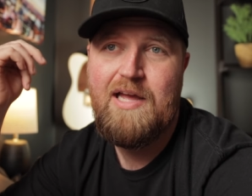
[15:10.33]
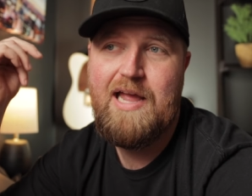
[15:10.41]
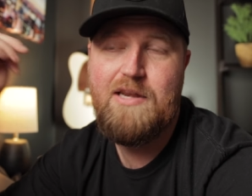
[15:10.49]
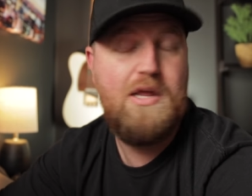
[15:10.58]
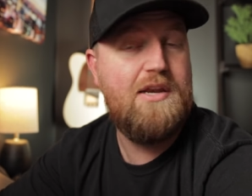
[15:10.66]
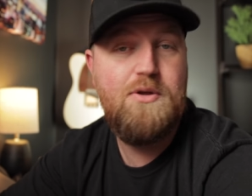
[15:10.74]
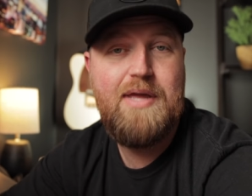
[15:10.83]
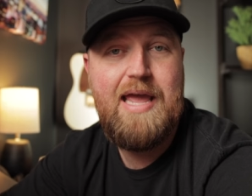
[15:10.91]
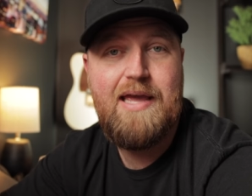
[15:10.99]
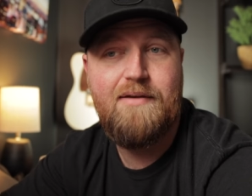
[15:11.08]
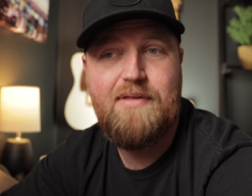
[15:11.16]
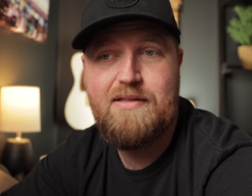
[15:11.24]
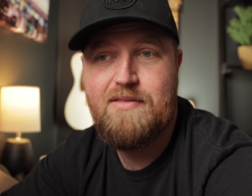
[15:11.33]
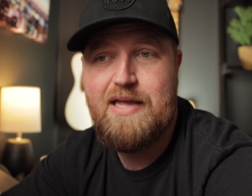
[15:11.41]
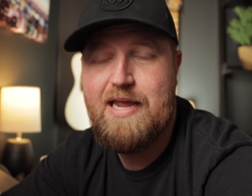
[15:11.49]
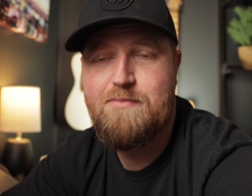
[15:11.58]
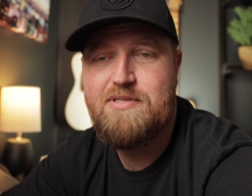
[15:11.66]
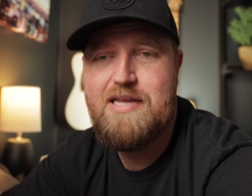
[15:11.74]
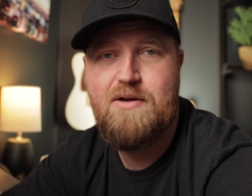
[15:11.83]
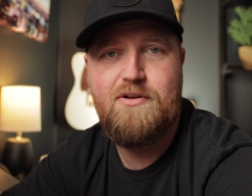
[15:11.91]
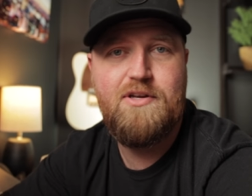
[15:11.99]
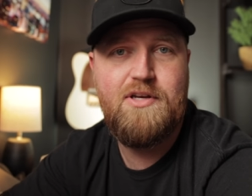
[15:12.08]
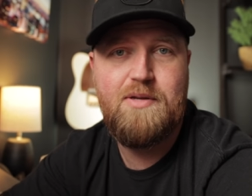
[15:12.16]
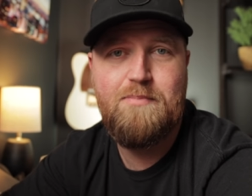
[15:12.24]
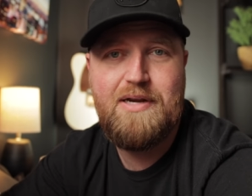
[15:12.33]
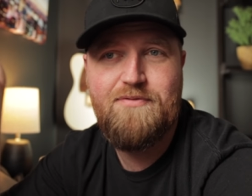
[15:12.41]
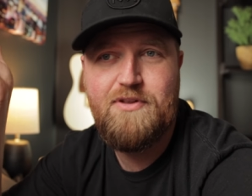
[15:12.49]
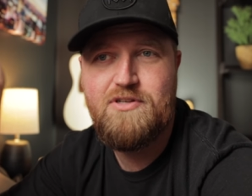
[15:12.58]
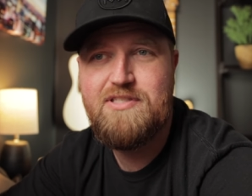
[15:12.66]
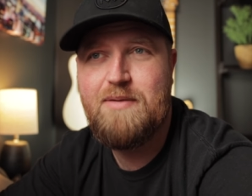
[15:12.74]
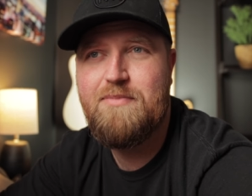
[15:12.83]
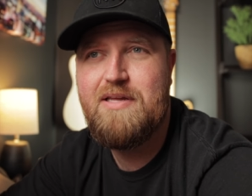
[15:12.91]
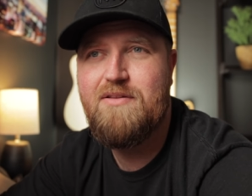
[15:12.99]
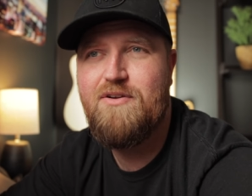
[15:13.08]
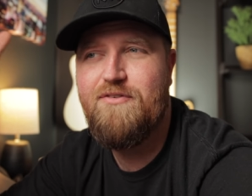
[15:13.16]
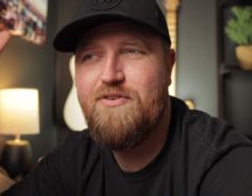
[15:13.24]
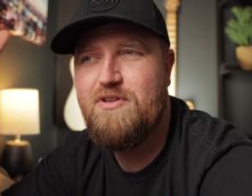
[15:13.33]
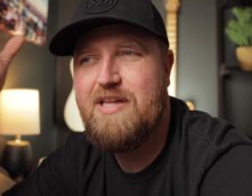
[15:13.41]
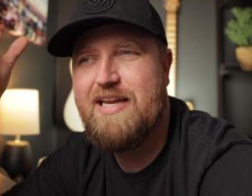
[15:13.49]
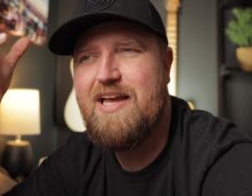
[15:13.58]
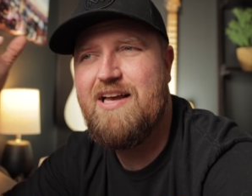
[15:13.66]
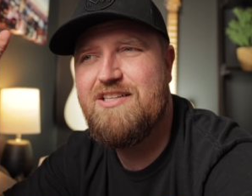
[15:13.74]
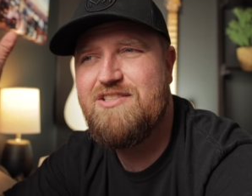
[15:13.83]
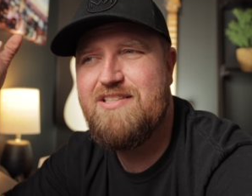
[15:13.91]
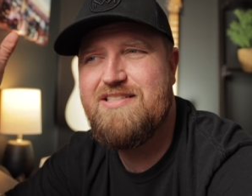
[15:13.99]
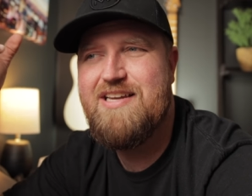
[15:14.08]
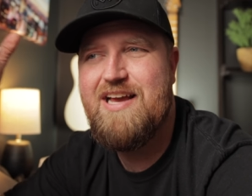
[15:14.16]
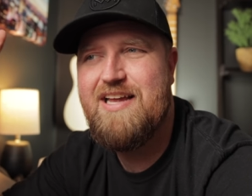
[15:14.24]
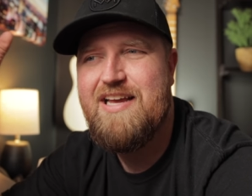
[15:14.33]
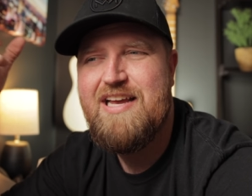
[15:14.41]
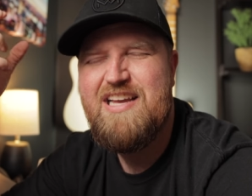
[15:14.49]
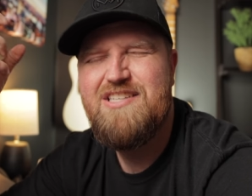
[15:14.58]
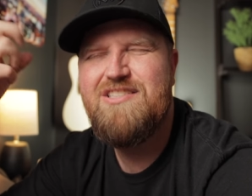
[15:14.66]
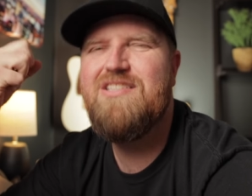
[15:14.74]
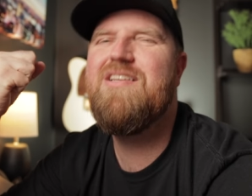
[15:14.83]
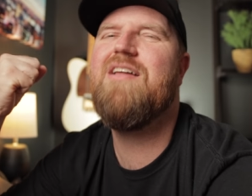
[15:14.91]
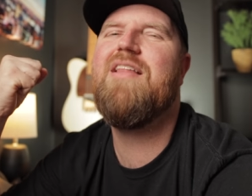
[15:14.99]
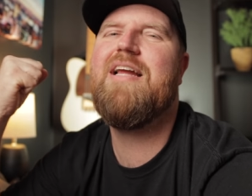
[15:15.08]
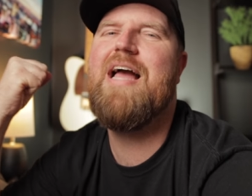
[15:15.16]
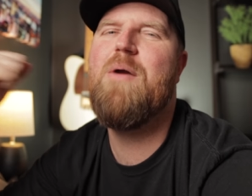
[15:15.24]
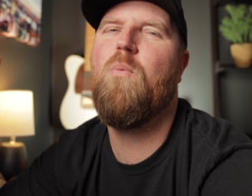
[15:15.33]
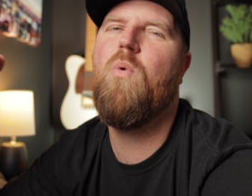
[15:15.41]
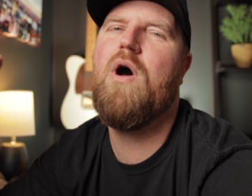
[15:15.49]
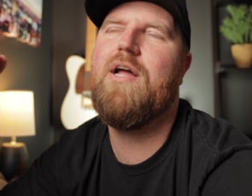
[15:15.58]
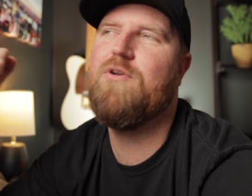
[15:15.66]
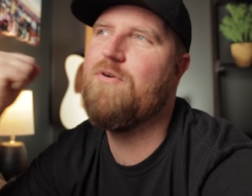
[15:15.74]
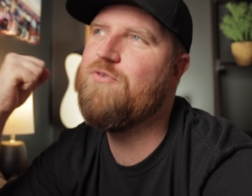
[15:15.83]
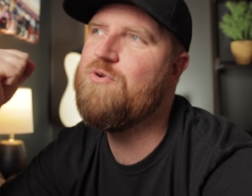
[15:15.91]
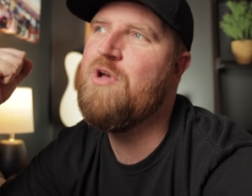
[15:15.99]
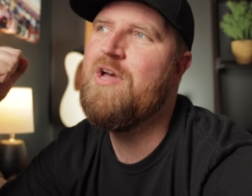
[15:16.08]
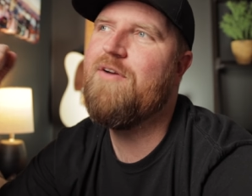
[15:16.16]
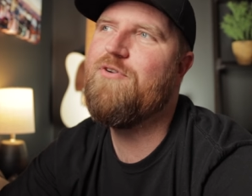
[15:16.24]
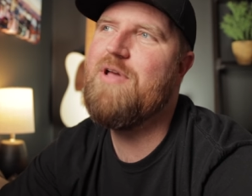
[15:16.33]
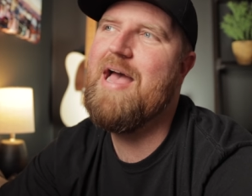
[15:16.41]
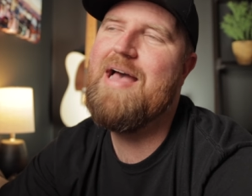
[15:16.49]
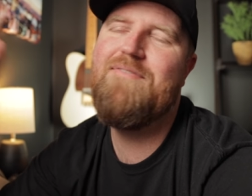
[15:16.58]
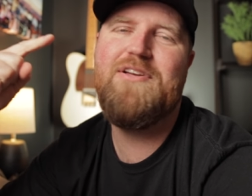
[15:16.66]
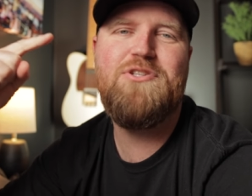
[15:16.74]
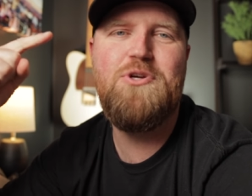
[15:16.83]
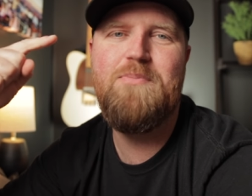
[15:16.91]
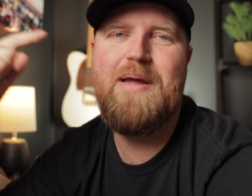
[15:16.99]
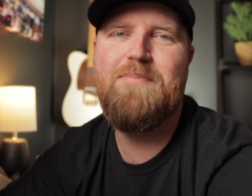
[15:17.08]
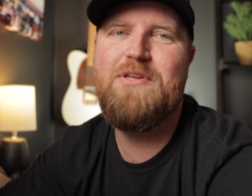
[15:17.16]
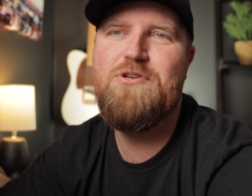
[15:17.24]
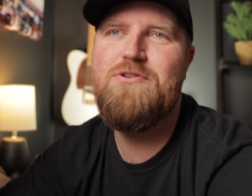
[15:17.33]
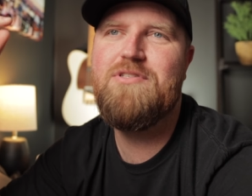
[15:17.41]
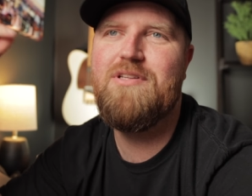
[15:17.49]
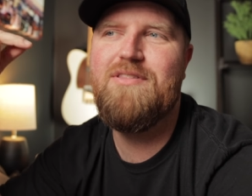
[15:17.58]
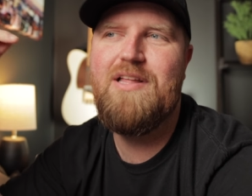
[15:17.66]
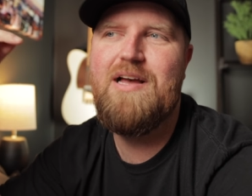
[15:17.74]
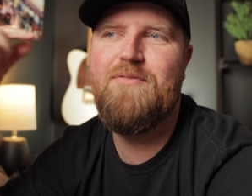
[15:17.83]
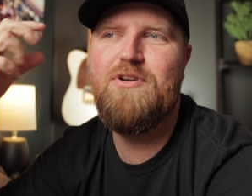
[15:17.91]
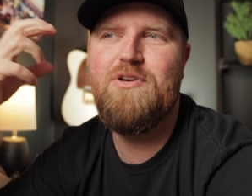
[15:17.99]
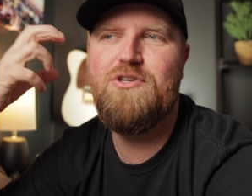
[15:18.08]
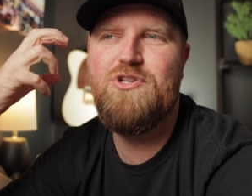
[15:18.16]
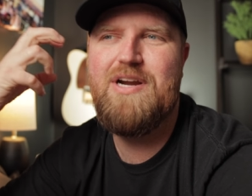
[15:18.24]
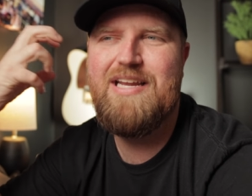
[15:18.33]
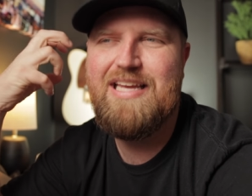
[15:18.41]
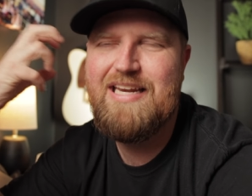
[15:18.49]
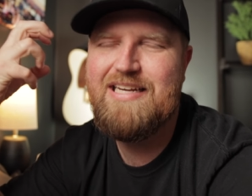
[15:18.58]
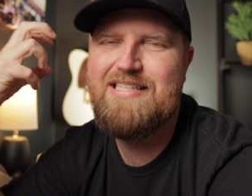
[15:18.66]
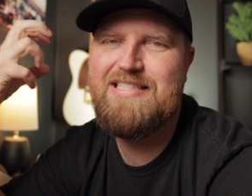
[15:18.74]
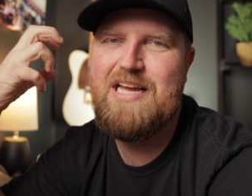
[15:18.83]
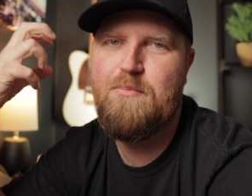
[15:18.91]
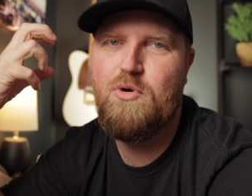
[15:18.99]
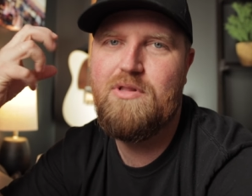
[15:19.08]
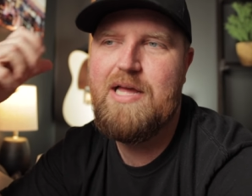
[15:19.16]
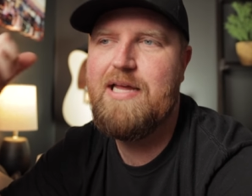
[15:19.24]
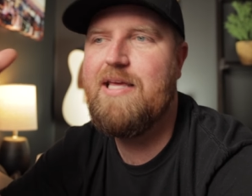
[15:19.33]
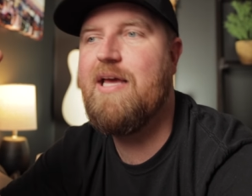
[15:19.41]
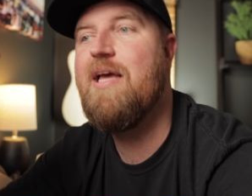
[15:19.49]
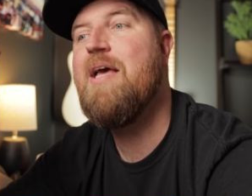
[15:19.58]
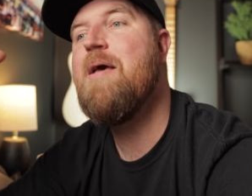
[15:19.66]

And, and you can, the, the amps sound good, but if there's something that you're feeling like, oh, it's just not, it's just not like I want, or if you, if you have a tube amp that you used to love and you're trying to get it to sound more like it,